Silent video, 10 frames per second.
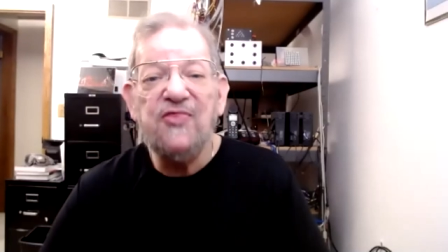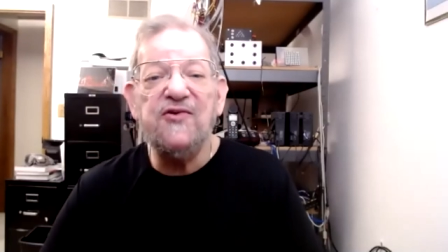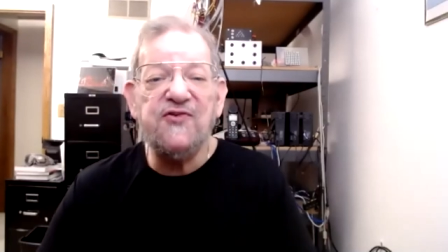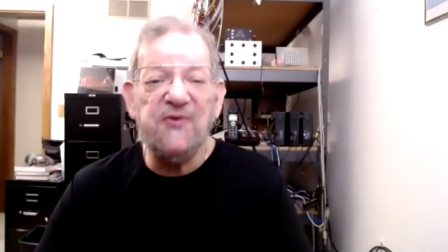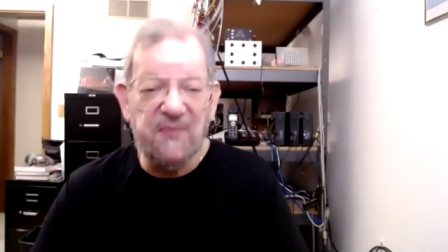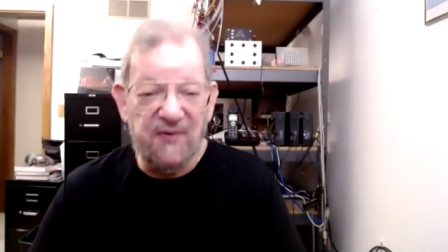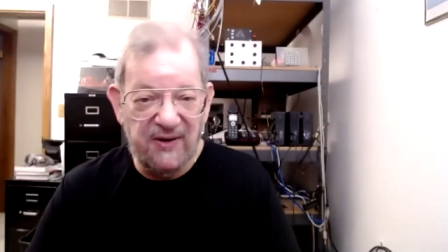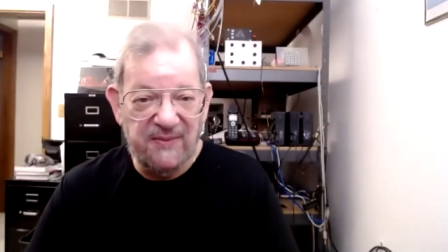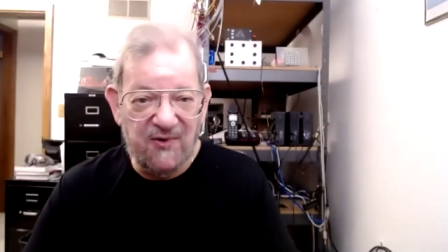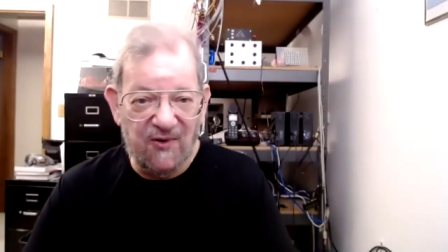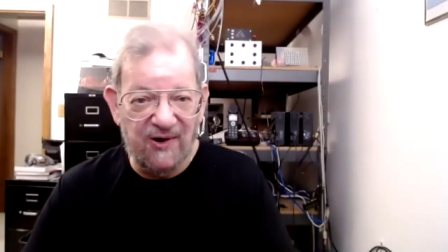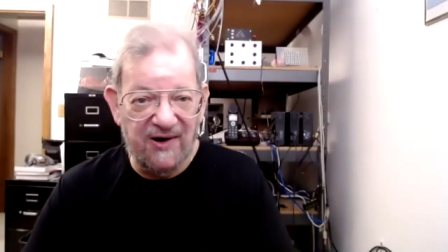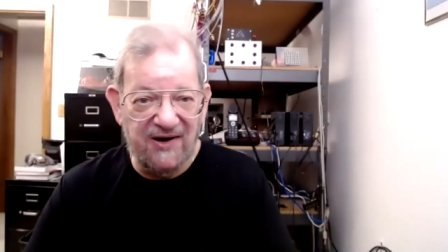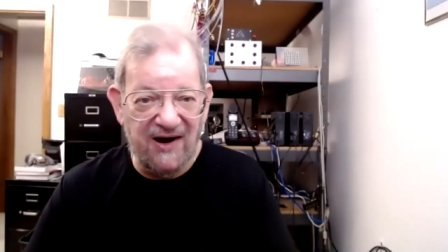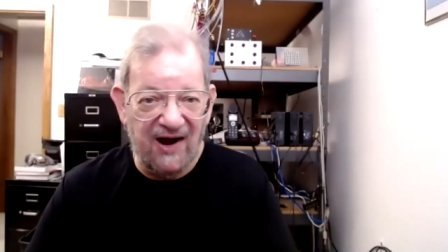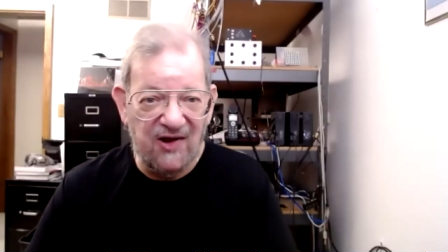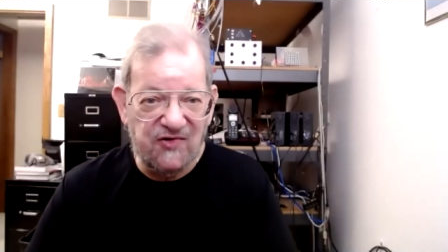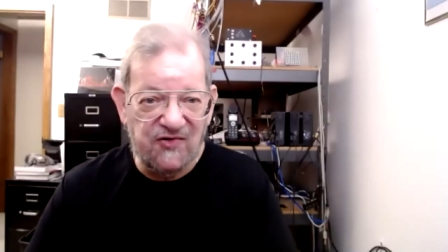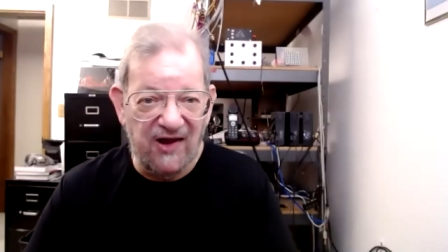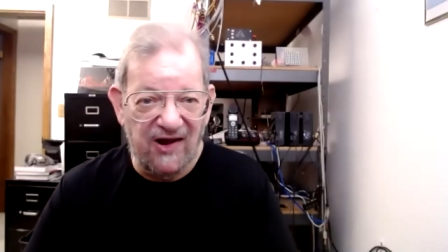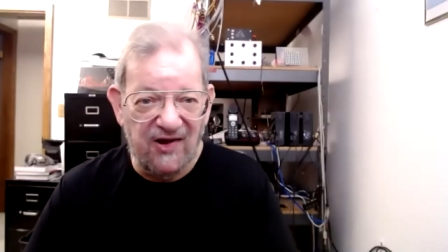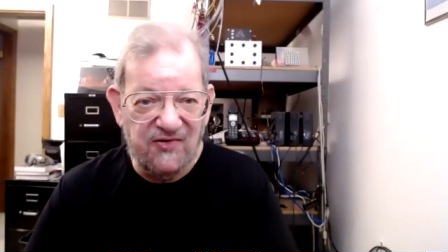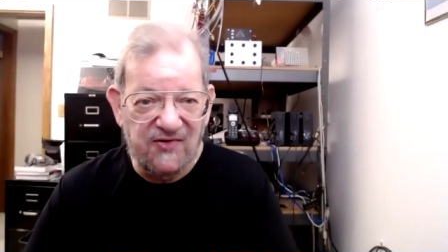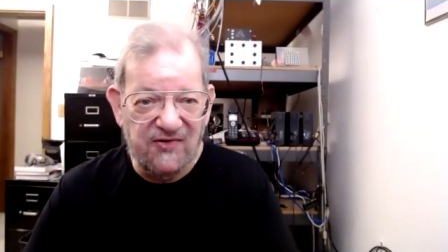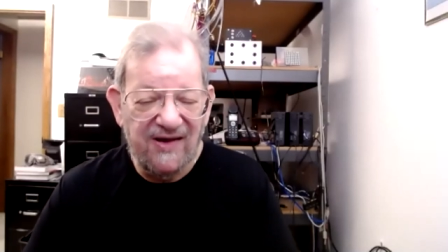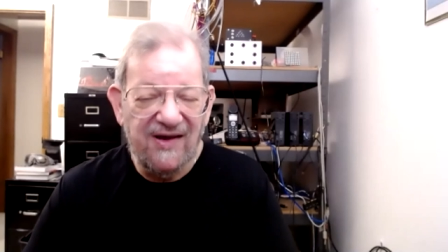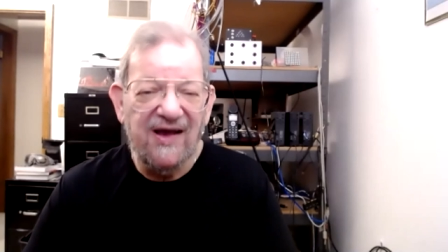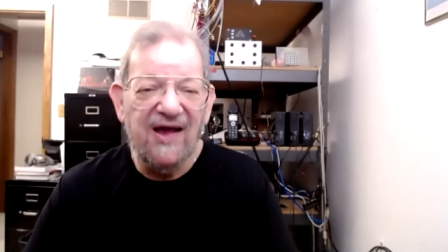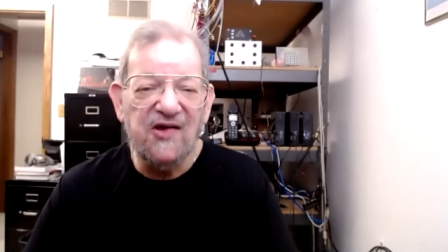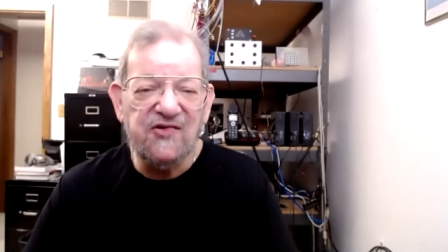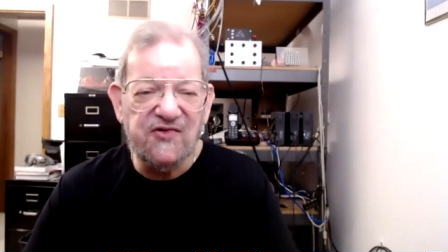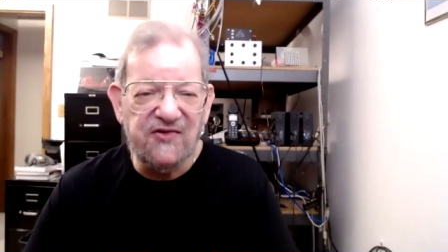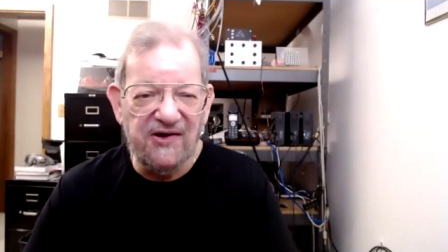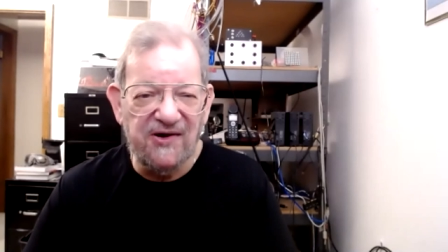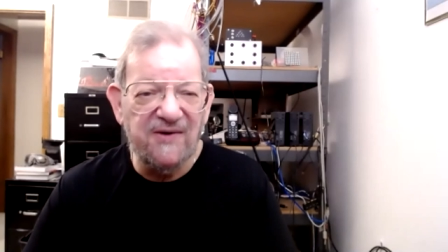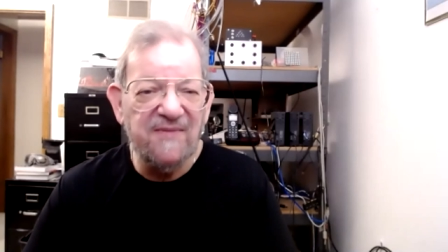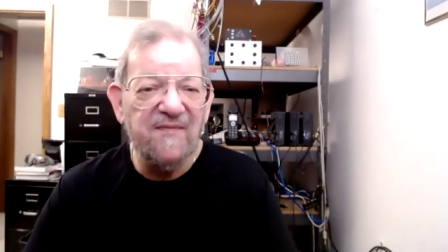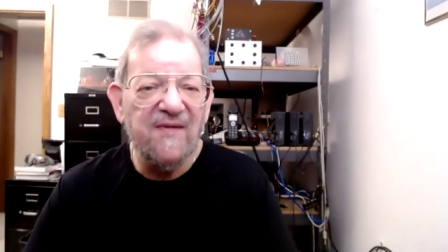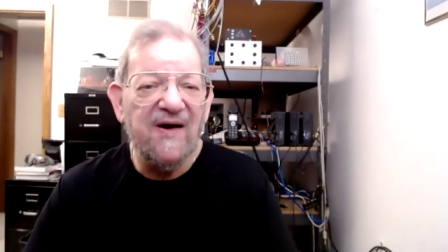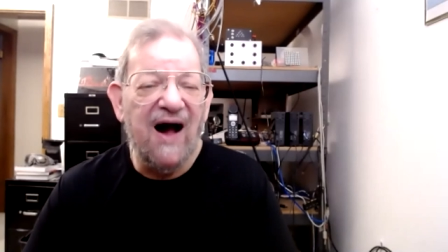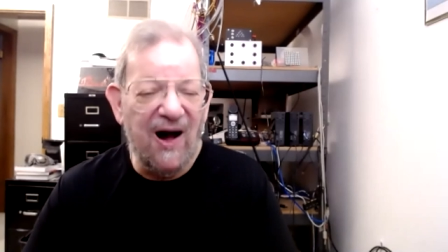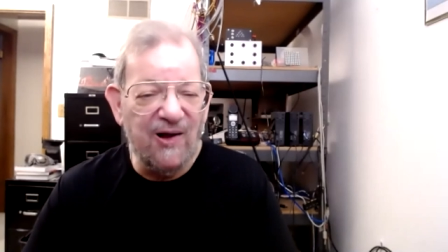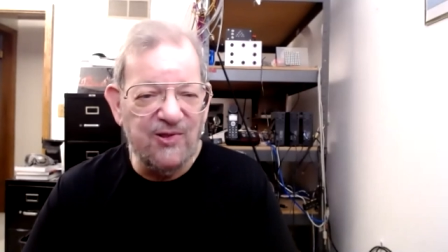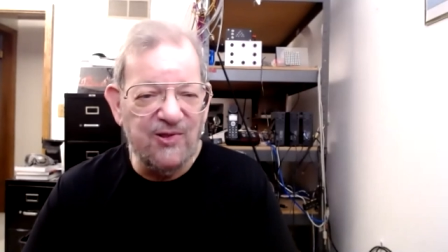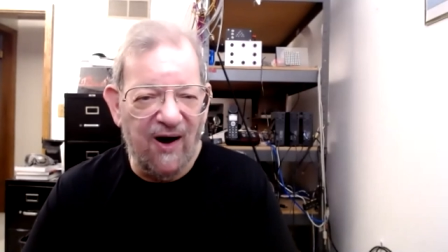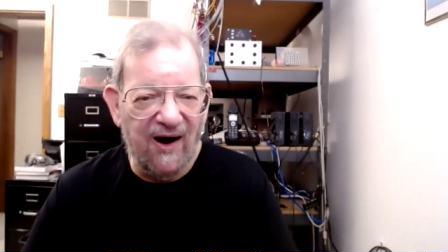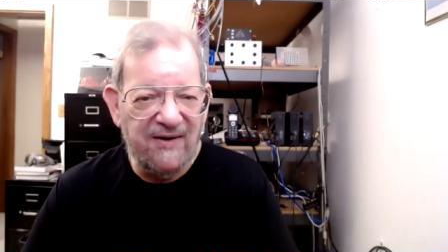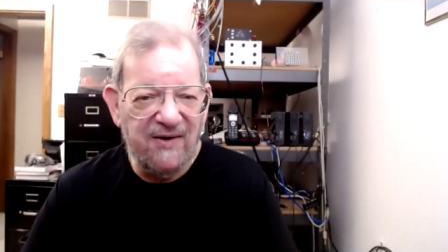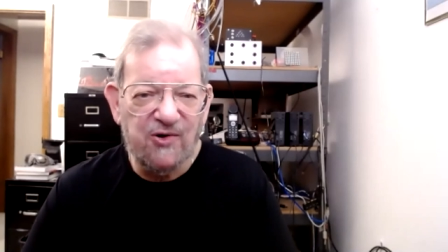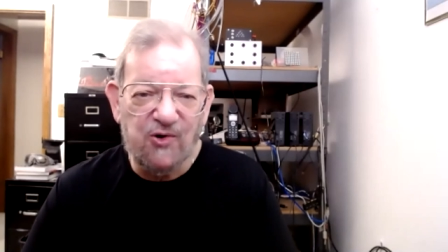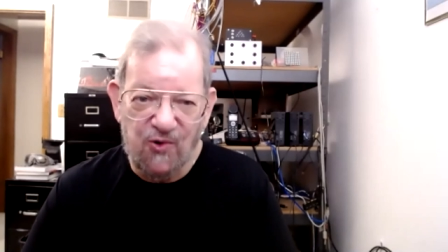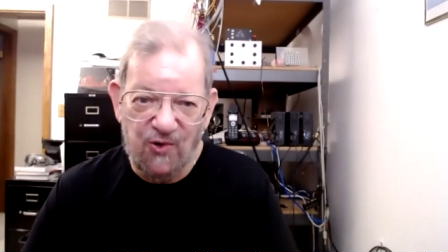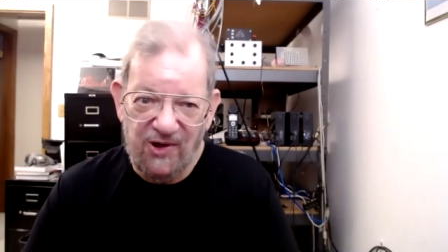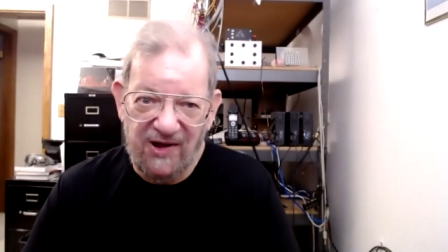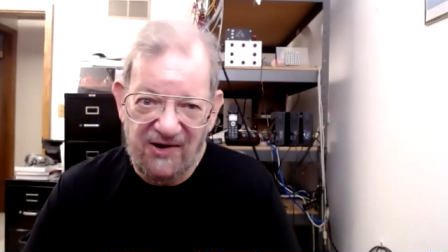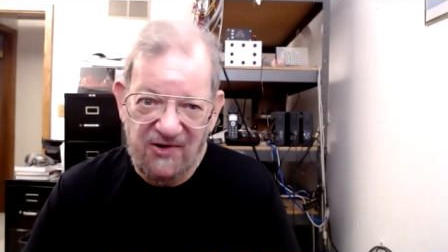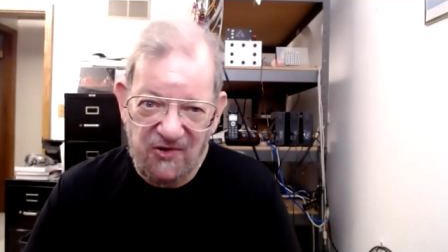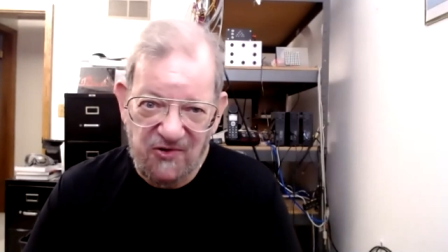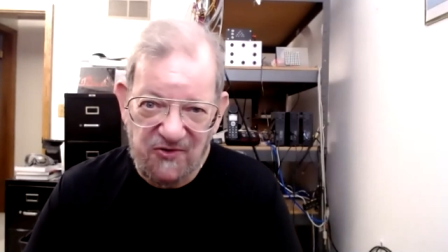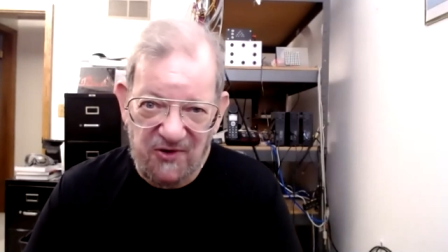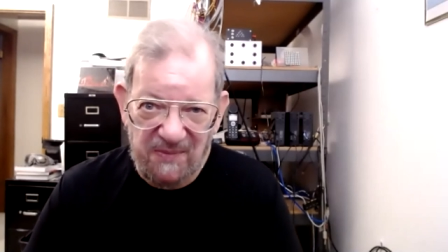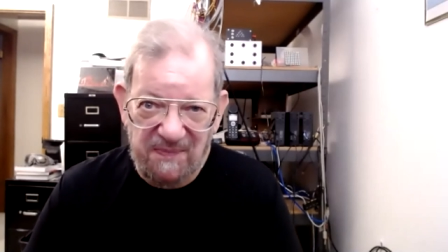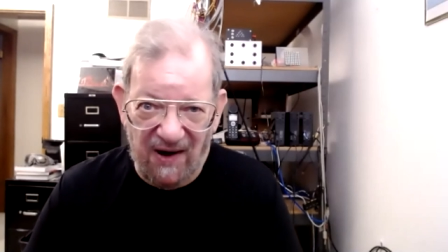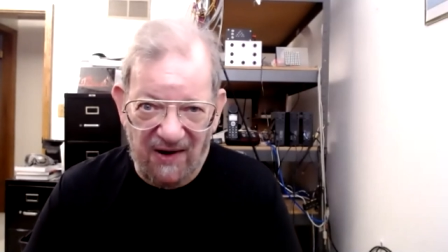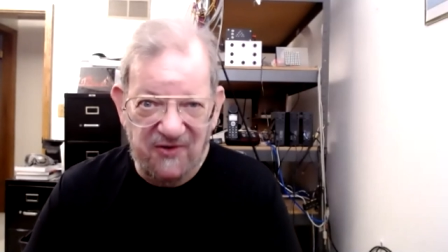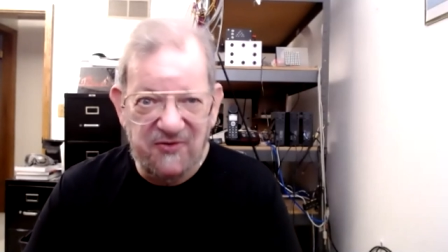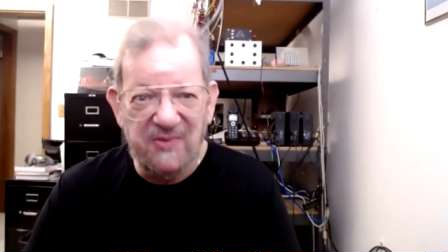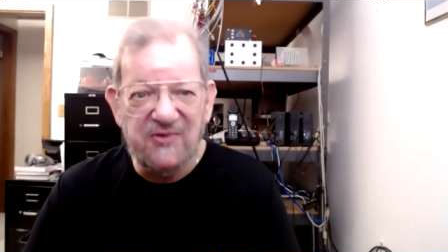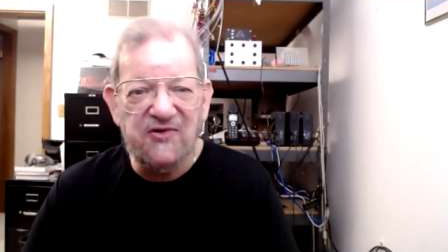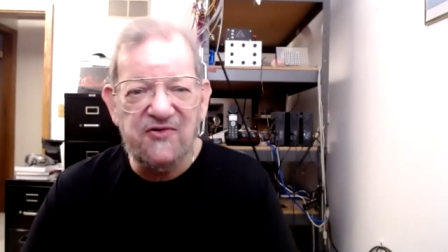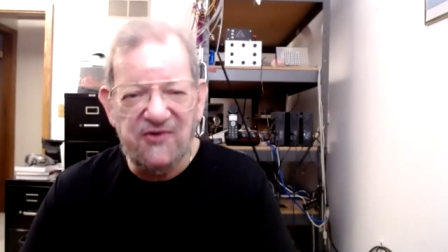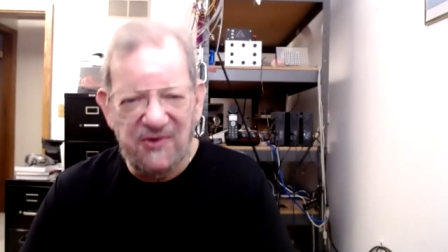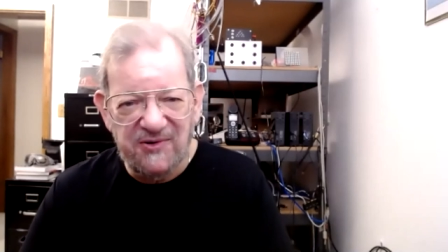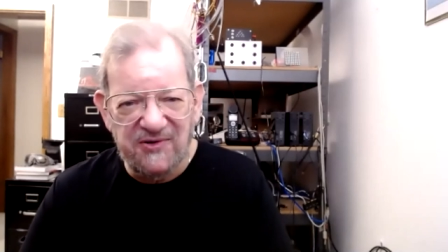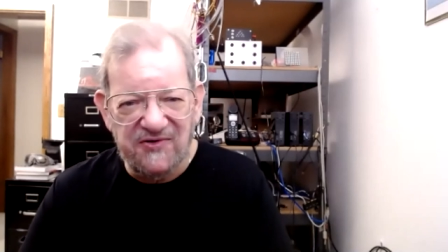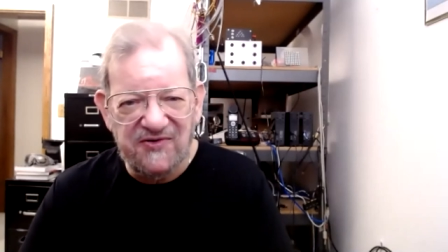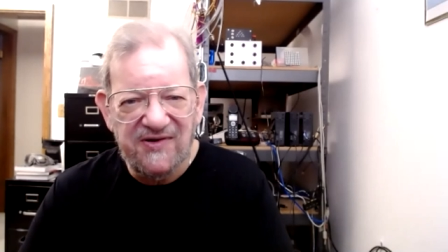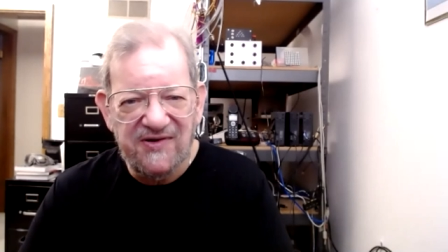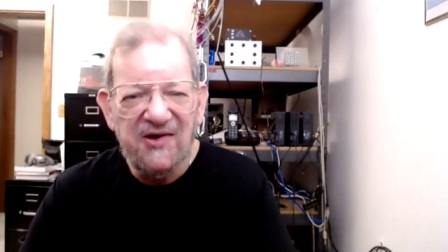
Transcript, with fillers: the Supreme Court of the United States has still outlawed cruel and unusual punishment to students.